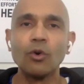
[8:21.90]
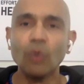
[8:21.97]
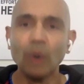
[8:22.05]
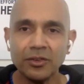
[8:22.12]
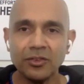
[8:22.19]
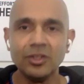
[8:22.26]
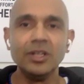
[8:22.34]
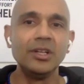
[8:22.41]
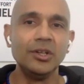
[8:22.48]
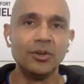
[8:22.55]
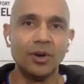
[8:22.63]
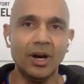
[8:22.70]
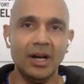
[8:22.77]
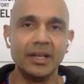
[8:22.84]
and see
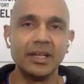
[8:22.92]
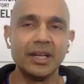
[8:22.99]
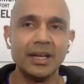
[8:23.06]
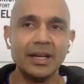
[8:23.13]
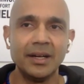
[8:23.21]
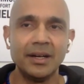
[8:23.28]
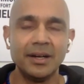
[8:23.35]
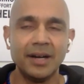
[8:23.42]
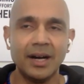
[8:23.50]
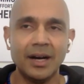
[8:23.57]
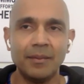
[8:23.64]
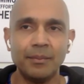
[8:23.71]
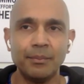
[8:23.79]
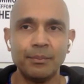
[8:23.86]
your eye care
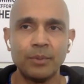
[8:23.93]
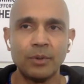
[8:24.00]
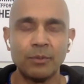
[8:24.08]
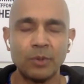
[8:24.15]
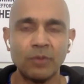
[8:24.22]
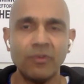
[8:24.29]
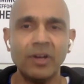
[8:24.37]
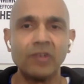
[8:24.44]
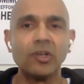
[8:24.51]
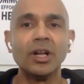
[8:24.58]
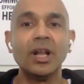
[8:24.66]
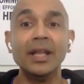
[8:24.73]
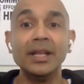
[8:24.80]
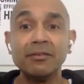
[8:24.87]
professional.
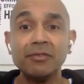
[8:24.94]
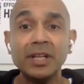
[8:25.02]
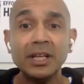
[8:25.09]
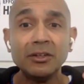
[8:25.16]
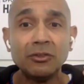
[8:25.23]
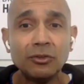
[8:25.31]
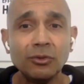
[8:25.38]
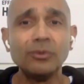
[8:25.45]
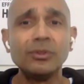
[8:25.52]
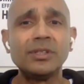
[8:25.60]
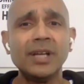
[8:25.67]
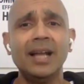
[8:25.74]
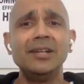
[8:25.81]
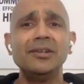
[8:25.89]
And if they do
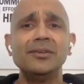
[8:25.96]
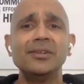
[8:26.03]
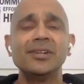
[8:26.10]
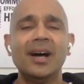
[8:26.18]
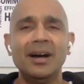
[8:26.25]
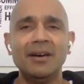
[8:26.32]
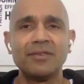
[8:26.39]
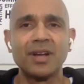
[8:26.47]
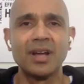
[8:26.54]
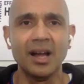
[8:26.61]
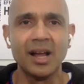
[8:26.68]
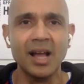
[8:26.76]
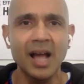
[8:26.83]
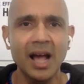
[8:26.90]
tell you you have a
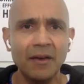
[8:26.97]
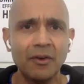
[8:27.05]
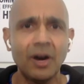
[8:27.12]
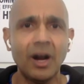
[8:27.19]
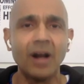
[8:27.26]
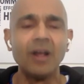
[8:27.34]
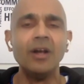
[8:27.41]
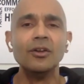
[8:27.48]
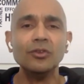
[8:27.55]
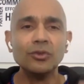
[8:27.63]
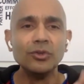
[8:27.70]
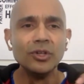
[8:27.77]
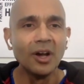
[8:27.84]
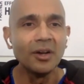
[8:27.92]
cataract,
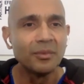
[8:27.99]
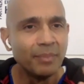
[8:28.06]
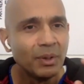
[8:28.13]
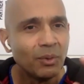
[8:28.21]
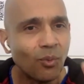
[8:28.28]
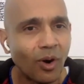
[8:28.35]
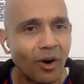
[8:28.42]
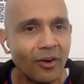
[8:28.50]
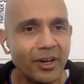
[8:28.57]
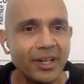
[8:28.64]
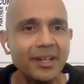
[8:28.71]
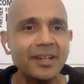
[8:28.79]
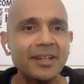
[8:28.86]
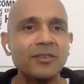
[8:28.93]
do not be
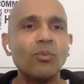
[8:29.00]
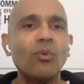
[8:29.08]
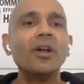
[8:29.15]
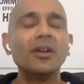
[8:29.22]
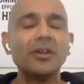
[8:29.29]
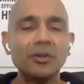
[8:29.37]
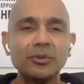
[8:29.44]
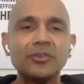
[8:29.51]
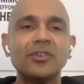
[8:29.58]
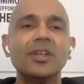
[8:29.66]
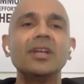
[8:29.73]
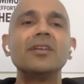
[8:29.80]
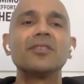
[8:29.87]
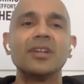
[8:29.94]
worried. It's one of those
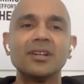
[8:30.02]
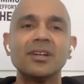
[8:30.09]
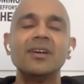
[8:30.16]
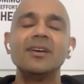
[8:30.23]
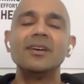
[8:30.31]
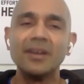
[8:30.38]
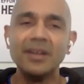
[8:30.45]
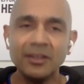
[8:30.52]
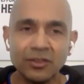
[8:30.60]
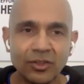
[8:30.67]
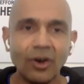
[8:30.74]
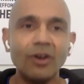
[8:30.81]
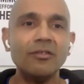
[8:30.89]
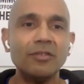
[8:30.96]
things that is
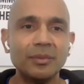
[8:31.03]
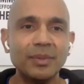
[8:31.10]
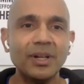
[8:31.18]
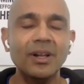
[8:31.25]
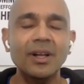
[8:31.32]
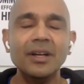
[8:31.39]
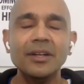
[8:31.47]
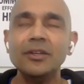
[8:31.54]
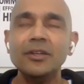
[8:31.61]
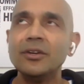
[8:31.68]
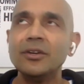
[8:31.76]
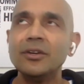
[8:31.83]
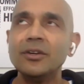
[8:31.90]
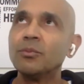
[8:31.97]
solvable. You know,
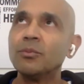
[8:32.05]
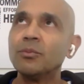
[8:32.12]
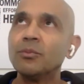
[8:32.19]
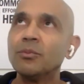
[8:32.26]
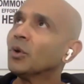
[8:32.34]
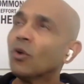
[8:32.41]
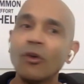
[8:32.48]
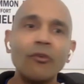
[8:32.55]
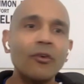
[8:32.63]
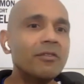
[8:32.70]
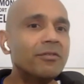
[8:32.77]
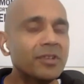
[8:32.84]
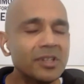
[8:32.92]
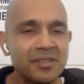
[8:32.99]
it's what we call
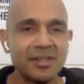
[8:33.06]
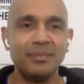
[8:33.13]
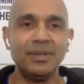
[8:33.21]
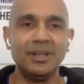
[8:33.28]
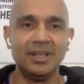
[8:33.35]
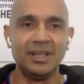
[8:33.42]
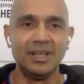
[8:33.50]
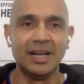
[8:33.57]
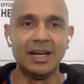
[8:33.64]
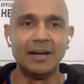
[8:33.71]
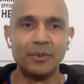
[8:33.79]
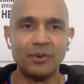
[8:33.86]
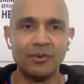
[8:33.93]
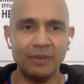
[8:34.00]
reversible
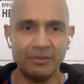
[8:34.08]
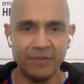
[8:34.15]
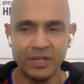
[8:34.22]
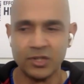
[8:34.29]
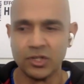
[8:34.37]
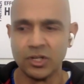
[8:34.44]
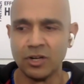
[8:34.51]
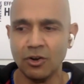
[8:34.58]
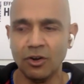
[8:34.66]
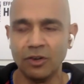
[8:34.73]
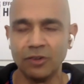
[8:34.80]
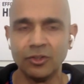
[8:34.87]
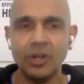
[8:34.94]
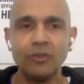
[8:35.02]
vision loss.
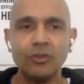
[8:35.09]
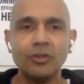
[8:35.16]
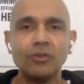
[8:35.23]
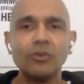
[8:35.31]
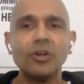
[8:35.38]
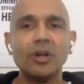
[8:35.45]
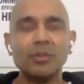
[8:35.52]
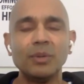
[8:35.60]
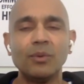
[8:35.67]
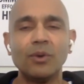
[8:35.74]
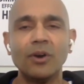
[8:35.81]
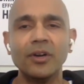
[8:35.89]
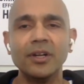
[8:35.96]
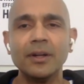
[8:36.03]
So do not be
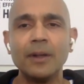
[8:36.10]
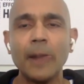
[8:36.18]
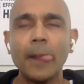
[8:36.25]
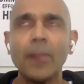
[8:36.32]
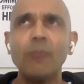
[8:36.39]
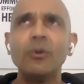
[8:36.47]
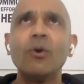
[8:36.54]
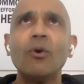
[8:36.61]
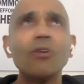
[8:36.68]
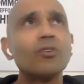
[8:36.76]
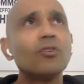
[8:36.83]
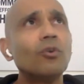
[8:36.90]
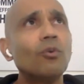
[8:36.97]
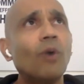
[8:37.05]
worried. We
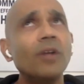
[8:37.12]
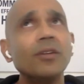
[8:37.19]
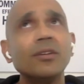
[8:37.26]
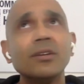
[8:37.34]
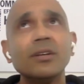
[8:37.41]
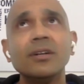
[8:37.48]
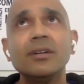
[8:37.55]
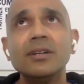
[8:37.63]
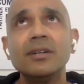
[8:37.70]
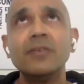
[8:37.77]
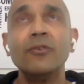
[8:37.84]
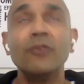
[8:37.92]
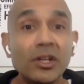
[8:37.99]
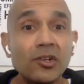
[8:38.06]
also want to
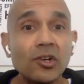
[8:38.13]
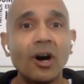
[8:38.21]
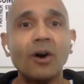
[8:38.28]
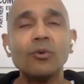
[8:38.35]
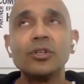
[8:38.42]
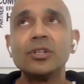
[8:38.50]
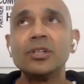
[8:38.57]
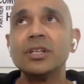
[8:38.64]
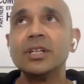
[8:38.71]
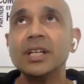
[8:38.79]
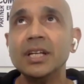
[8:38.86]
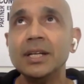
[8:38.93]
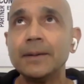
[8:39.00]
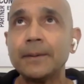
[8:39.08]
reach out to
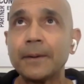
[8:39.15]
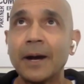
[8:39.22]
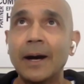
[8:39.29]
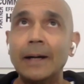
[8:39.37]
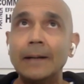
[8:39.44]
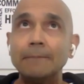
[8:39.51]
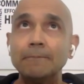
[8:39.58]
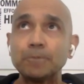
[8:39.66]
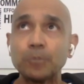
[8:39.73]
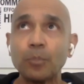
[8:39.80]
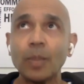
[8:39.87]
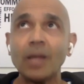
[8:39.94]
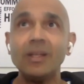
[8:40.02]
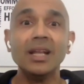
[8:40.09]
the
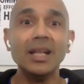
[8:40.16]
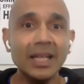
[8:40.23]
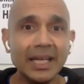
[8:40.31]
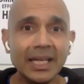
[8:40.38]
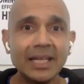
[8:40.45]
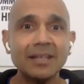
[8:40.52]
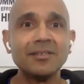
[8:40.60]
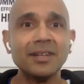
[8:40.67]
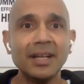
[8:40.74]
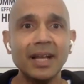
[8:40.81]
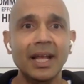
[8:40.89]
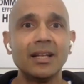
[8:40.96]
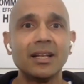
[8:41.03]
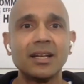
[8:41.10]
leaders in
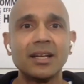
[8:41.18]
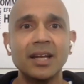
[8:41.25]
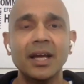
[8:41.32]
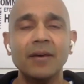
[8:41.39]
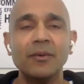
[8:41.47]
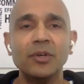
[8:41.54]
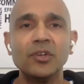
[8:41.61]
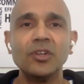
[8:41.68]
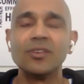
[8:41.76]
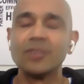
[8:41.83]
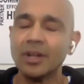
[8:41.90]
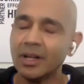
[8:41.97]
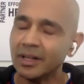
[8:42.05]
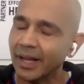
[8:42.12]
healthcare, which is
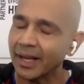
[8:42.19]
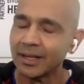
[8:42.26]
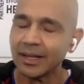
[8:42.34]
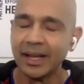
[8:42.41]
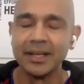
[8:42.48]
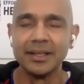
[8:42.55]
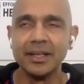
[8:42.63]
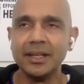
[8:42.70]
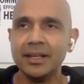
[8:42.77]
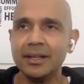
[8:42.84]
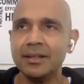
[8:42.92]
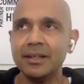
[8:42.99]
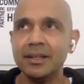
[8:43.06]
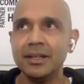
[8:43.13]
like
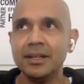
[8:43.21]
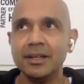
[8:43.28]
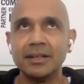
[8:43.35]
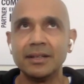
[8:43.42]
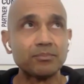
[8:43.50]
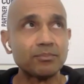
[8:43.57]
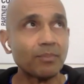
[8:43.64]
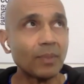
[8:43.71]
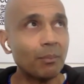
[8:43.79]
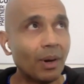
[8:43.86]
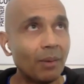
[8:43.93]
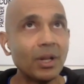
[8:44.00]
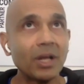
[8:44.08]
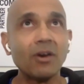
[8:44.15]
the
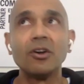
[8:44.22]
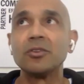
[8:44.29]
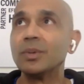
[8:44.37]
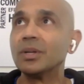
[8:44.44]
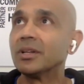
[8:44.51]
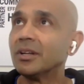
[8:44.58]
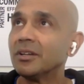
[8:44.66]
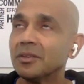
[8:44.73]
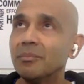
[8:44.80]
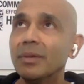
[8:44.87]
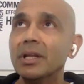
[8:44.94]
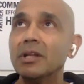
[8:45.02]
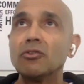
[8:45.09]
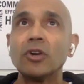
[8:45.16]
public hospitals, the
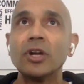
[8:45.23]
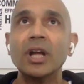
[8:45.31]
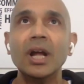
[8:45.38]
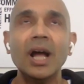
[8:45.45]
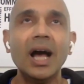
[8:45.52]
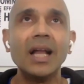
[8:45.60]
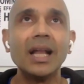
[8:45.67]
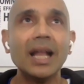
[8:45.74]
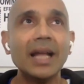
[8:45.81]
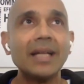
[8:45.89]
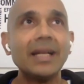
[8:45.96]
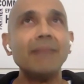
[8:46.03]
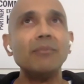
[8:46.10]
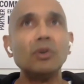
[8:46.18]
ministry, and let
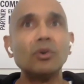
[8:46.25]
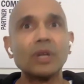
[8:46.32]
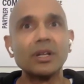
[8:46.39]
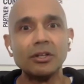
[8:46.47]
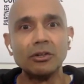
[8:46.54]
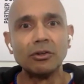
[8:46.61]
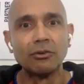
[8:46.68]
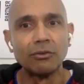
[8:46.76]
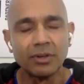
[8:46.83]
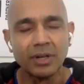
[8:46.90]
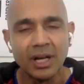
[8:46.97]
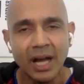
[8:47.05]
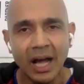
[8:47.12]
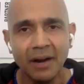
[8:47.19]
them know that, you know,
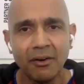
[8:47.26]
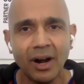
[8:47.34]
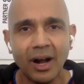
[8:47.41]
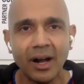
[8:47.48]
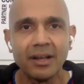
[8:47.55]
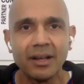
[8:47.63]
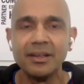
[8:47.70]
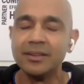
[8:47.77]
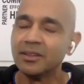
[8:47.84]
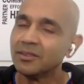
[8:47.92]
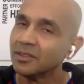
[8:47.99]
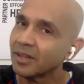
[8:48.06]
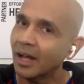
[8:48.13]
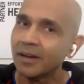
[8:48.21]
cataract, this is
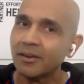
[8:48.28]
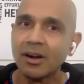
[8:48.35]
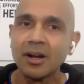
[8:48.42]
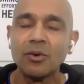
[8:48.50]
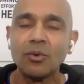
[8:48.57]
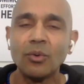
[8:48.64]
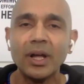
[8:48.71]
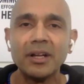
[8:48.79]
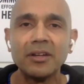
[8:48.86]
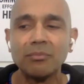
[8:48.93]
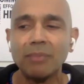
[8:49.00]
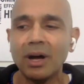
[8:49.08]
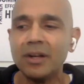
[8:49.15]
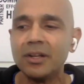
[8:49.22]
Cataract Awareness
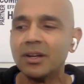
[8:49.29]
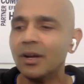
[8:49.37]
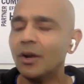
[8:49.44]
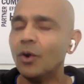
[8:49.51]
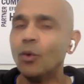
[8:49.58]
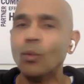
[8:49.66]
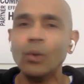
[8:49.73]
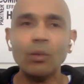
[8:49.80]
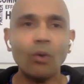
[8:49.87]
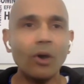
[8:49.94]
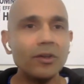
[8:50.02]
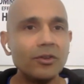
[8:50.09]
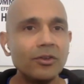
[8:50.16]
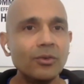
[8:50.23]
Month. We
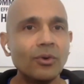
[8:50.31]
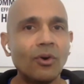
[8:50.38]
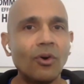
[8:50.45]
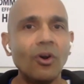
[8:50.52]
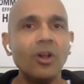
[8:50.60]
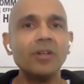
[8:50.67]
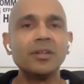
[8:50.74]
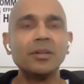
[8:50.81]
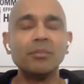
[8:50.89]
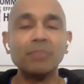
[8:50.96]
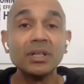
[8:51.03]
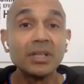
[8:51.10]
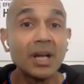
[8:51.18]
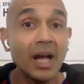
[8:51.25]
want you all to
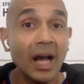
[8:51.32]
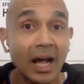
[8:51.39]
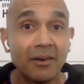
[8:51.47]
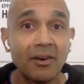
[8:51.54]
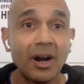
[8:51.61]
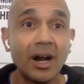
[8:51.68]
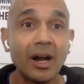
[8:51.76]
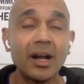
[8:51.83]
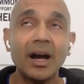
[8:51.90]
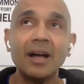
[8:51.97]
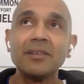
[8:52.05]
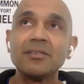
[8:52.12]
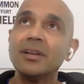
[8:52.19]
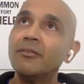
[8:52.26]
put cataract as
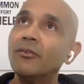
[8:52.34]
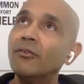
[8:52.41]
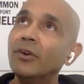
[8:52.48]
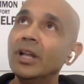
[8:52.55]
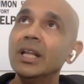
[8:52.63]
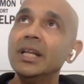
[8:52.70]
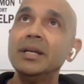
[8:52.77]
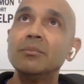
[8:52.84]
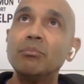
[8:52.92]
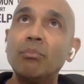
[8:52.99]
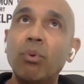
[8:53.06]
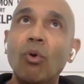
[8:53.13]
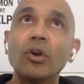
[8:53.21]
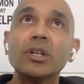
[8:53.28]
a really
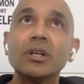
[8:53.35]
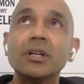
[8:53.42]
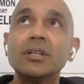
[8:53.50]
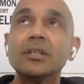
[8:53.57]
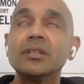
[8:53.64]
important